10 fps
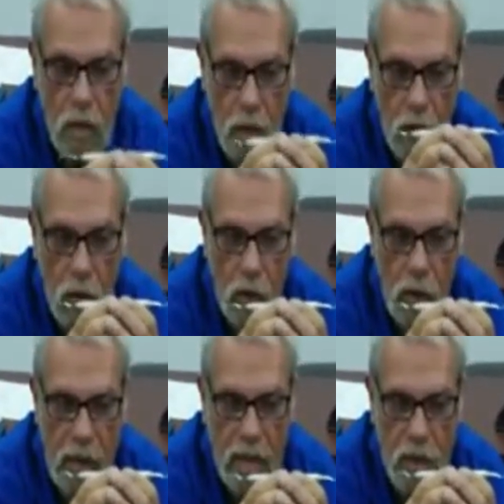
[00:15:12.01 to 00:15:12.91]
A
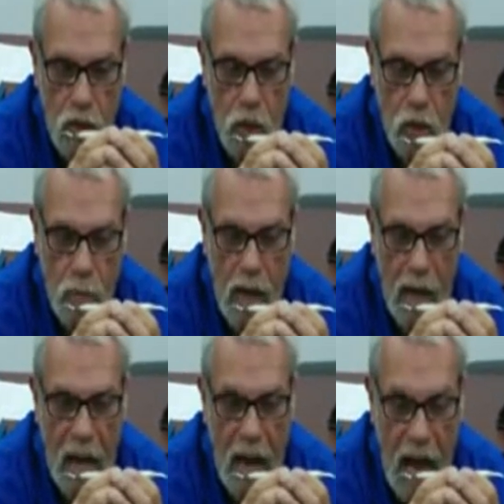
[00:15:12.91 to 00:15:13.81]
curette is used
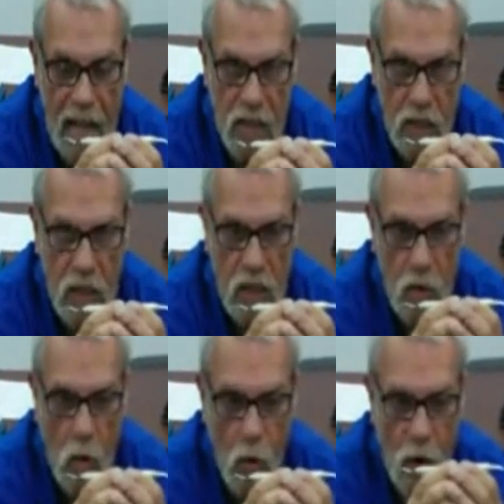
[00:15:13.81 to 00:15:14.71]
by a hygienist
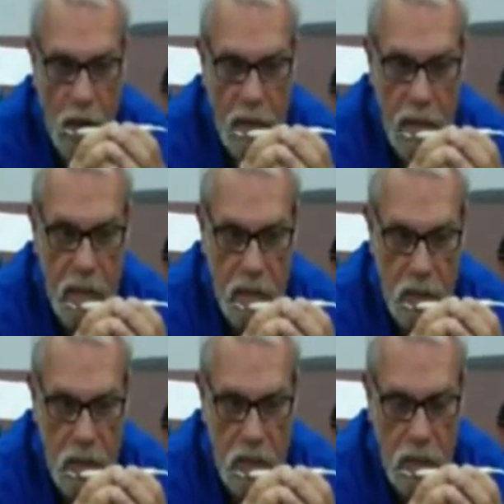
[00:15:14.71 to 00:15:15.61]
or a
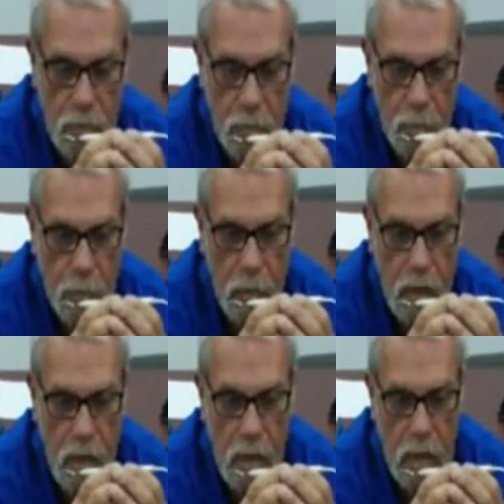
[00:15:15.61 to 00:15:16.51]
dentist
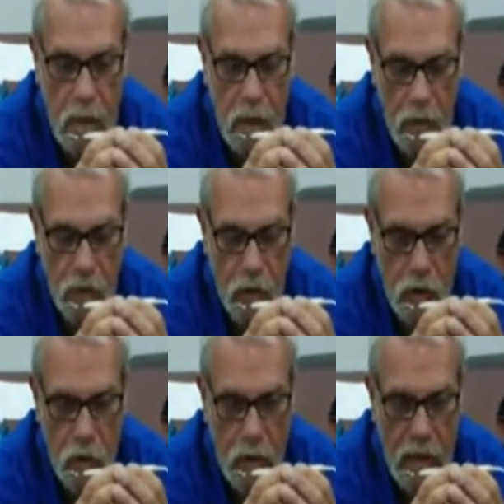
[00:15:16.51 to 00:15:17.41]
if they're
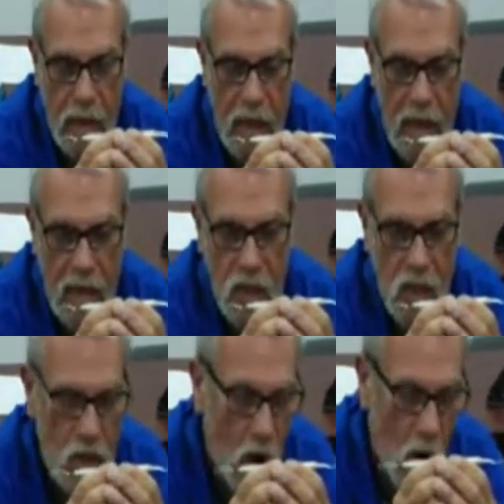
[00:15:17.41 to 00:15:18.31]
doing an
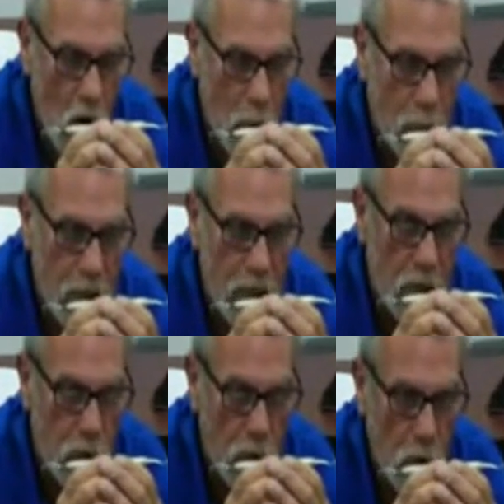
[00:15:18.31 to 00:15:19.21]

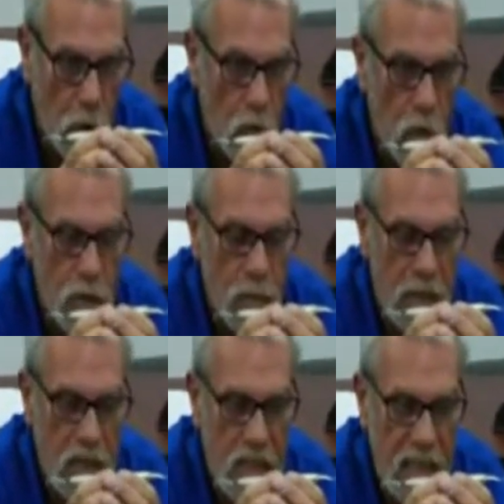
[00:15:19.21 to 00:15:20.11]
SRP on you, which
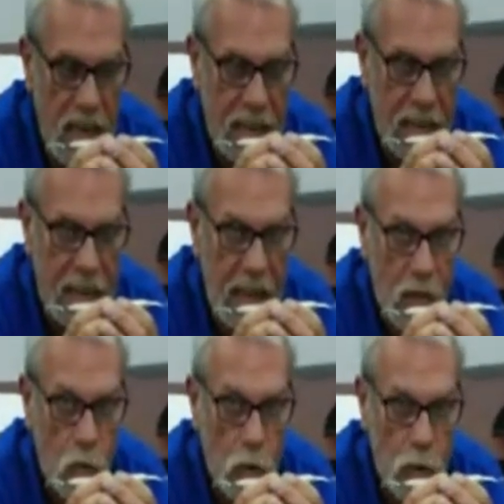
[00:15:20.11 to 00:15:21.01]
means scaling
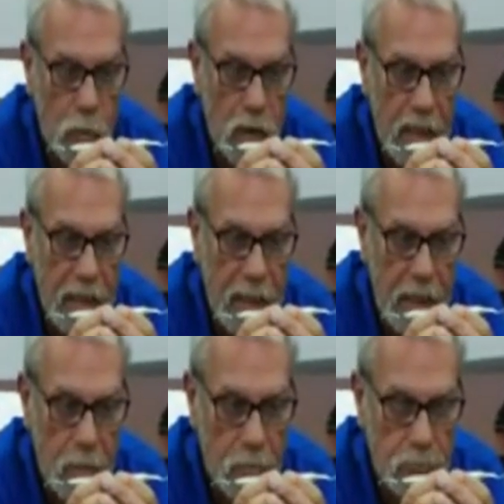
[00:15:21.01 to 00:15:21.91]
and root planing.